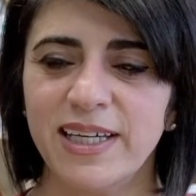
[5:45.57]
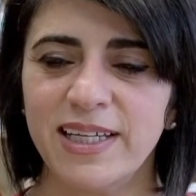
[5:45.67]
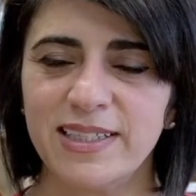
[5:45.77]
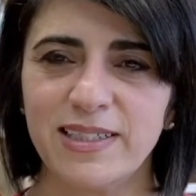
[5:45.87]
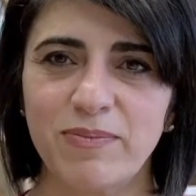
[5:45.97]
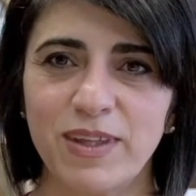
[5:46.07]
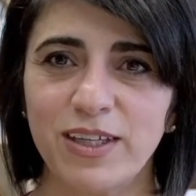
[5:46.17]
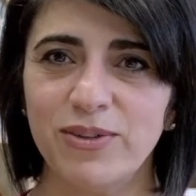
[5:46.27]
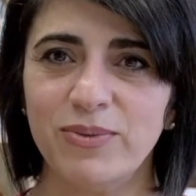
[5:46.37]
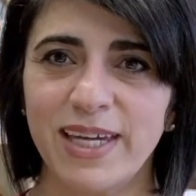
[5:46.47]
It is
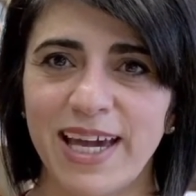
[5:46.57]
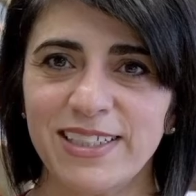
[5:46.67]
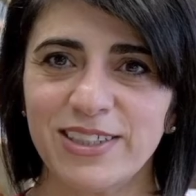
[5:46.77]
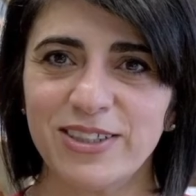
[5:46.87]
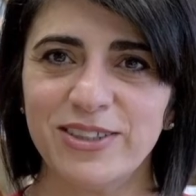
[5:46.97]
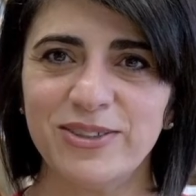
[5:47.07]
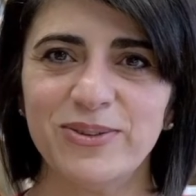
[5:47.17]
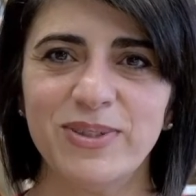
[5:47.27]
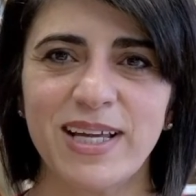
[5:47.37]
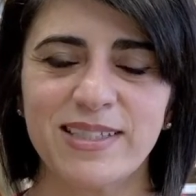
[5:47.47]
something you get to
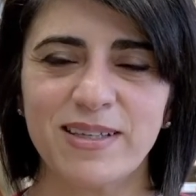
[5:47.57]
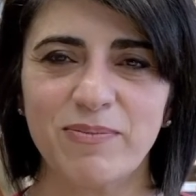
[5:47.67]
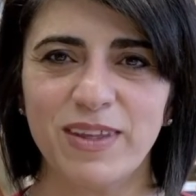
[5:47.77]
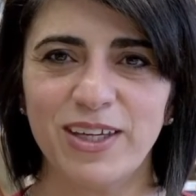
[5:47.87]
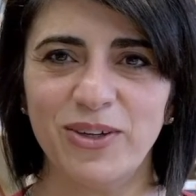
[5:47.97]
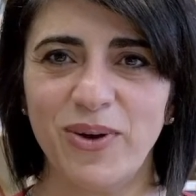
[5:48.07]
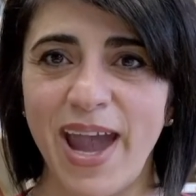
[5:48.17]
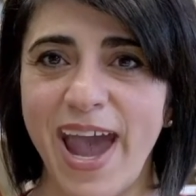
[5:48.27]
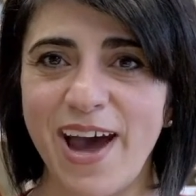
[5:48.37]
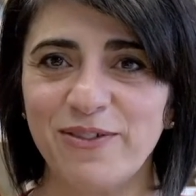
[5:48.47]
do, not something you
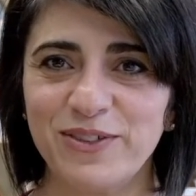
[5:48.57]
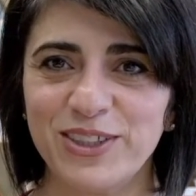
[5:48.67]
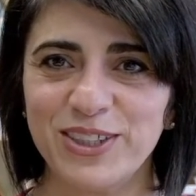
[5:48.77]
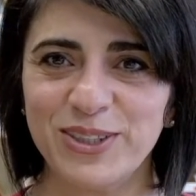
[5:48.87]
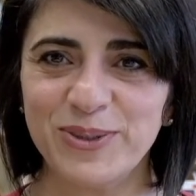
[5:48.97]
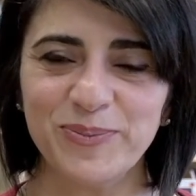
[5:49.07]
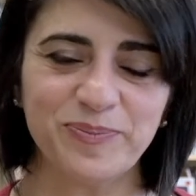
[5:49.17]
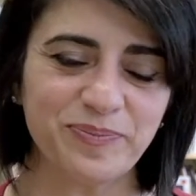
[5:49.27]
have to do.